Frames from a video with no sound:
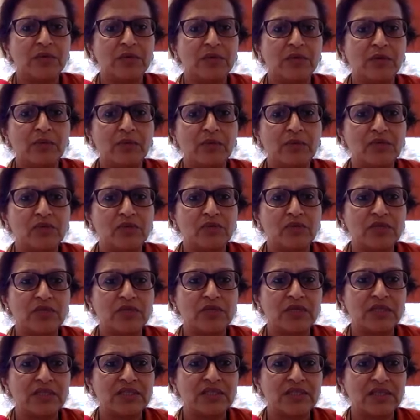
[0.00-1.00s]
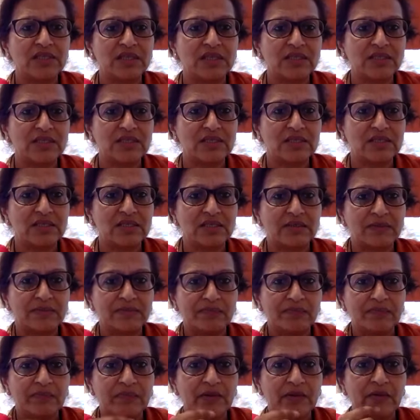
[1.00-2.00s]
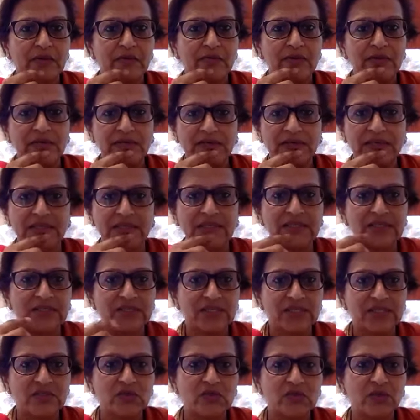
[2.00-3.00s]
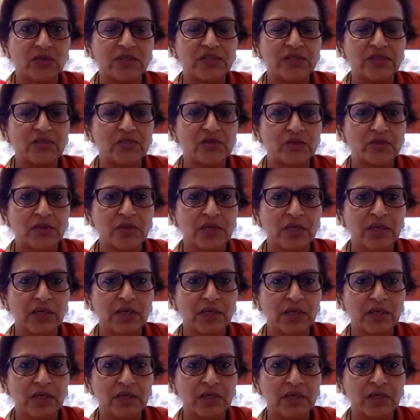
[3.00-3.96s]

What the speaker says: are you able to read the text? We'll read it just once today.